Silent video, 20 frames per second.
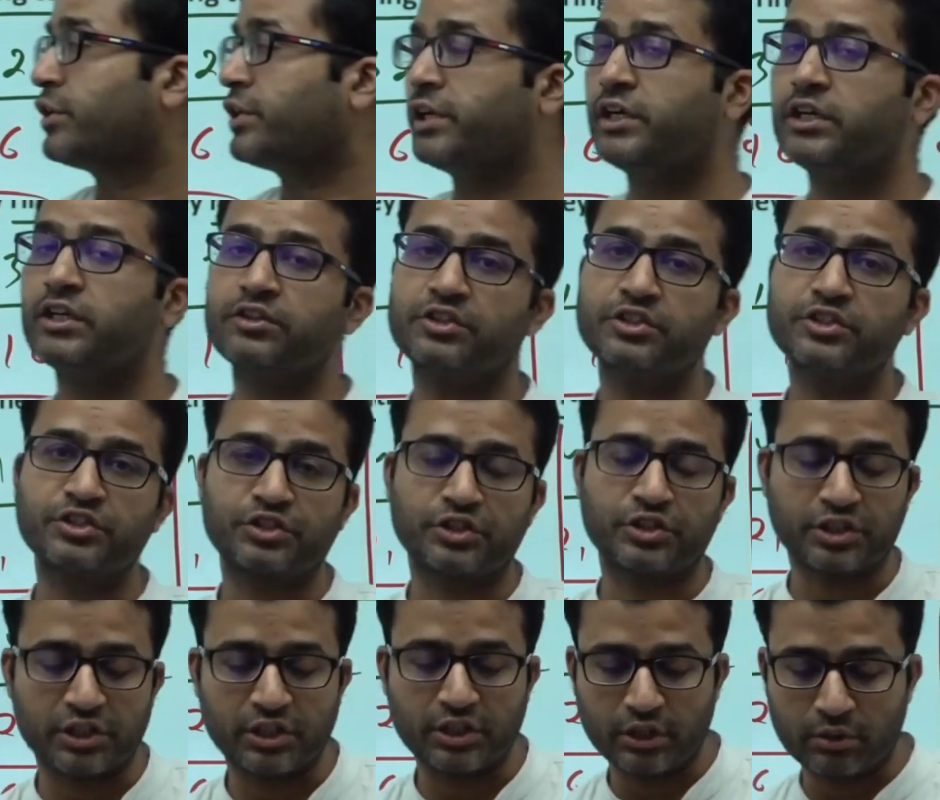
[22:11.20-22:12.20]
here this
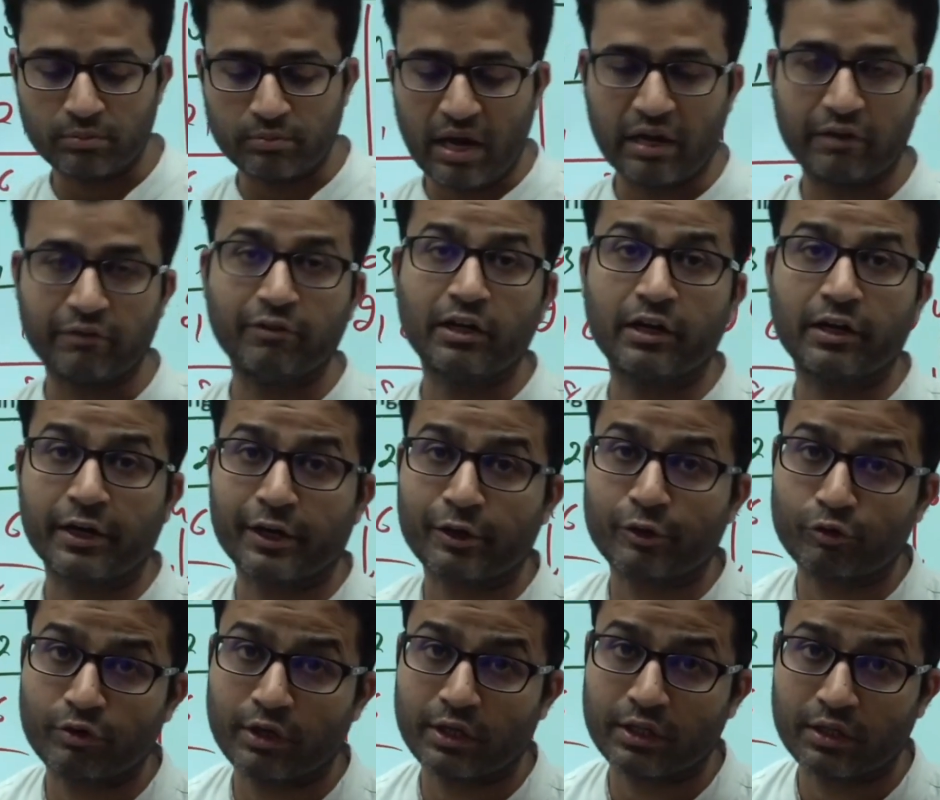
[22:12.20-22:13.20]
3 bell will ring
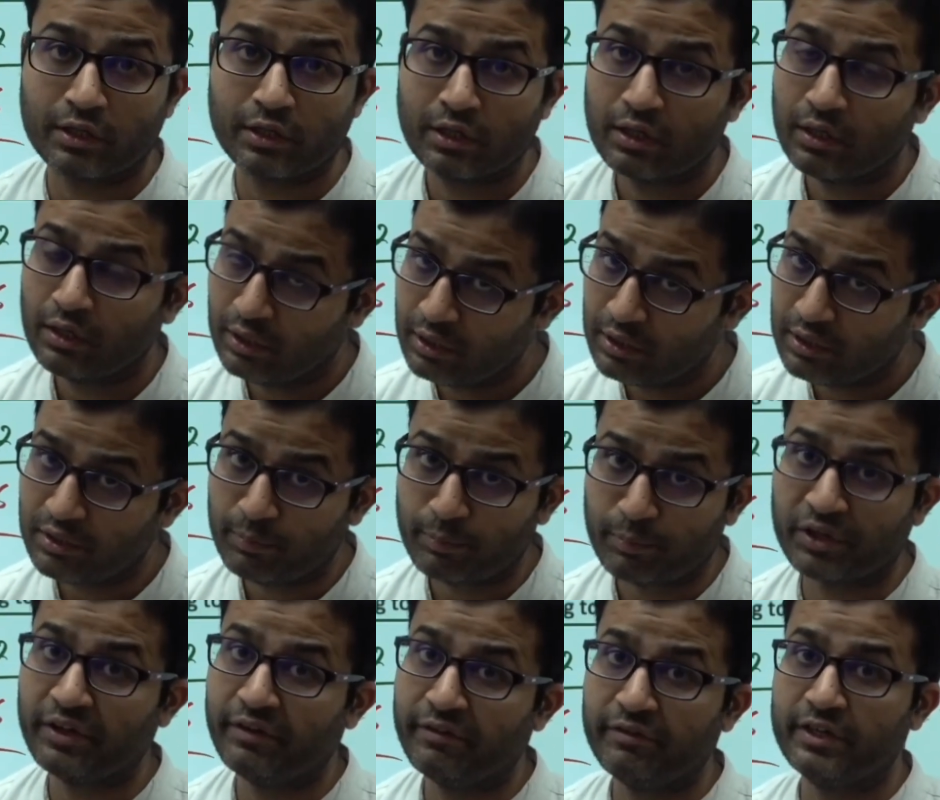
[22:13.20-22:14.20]
together.
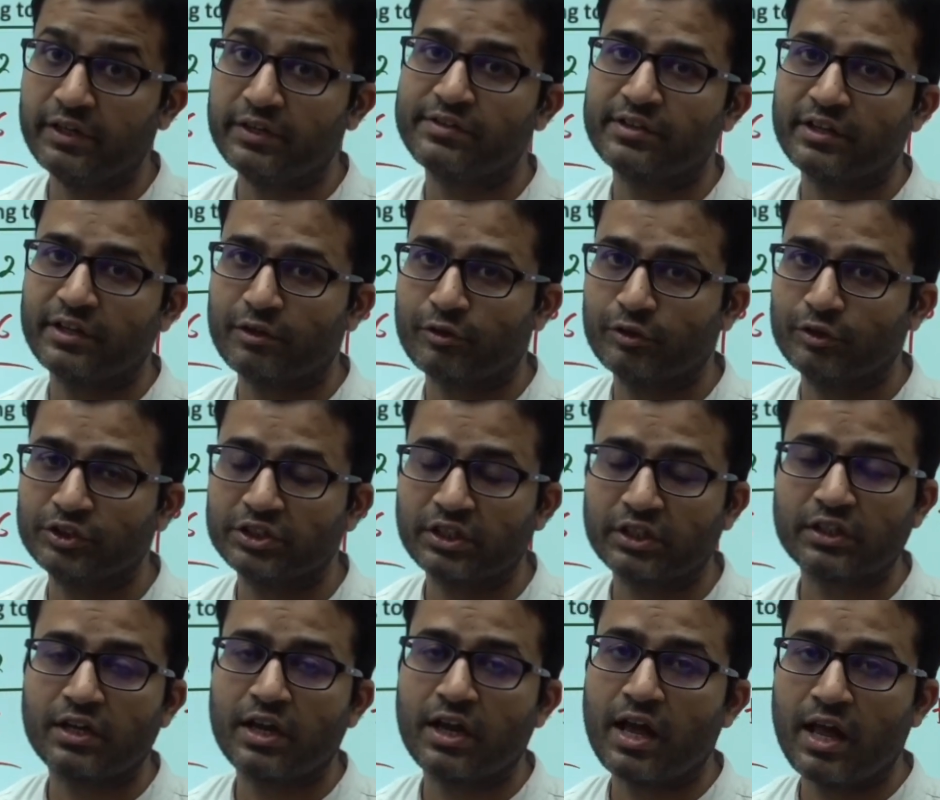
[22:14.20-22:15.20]
Previous year question,
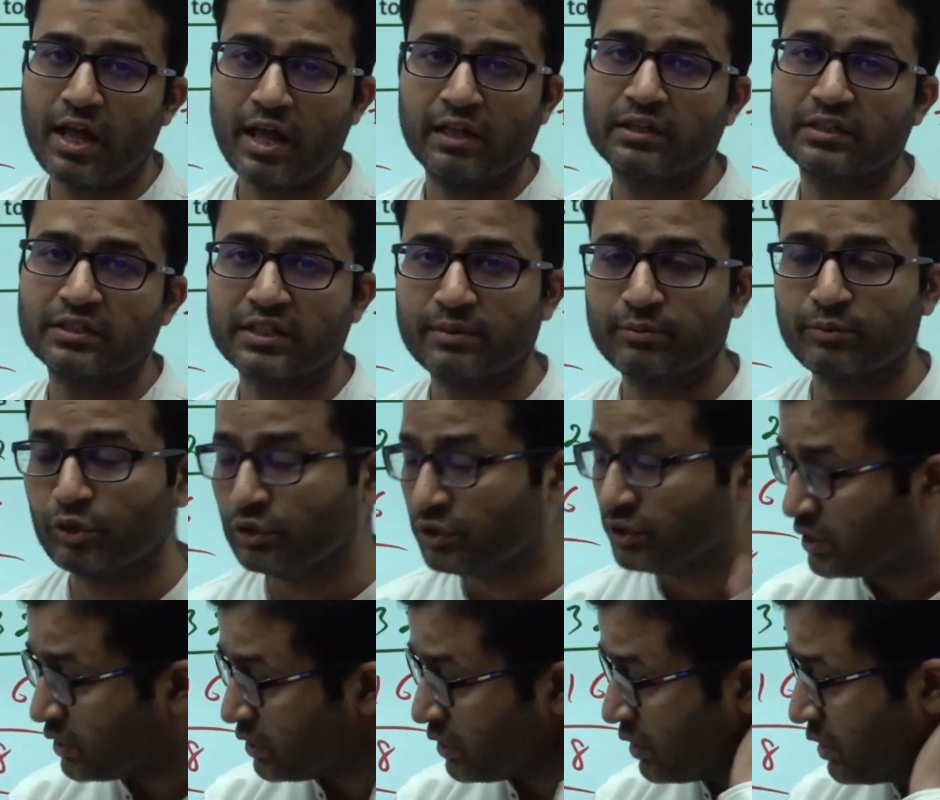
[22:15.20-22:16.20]
LCM
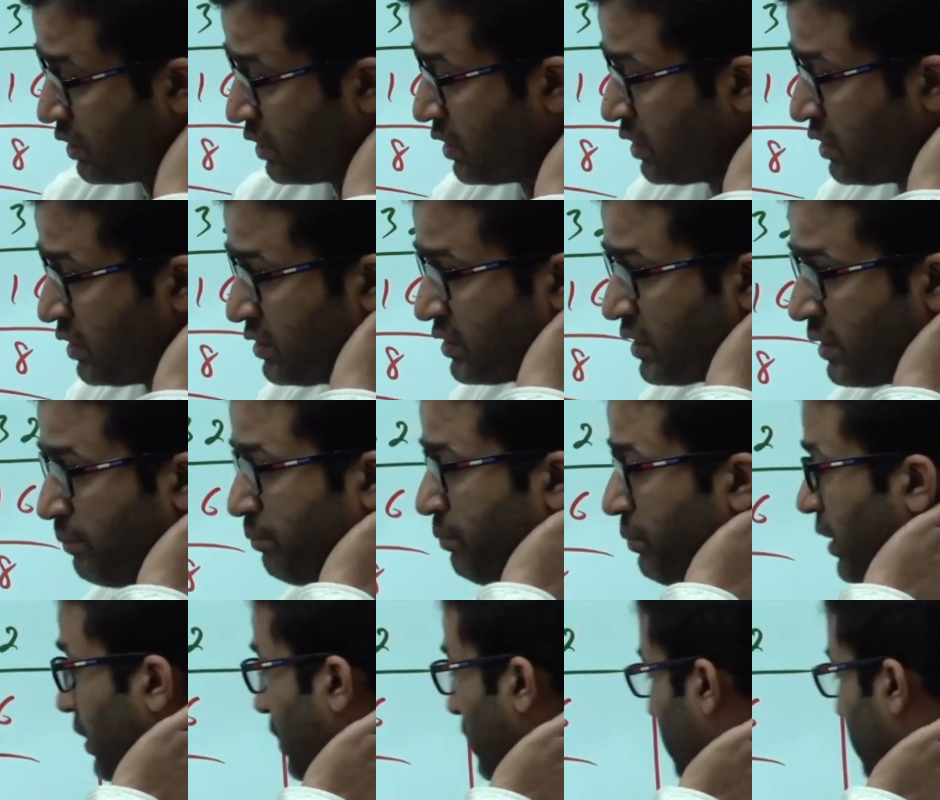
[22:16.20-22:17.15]
question, simple.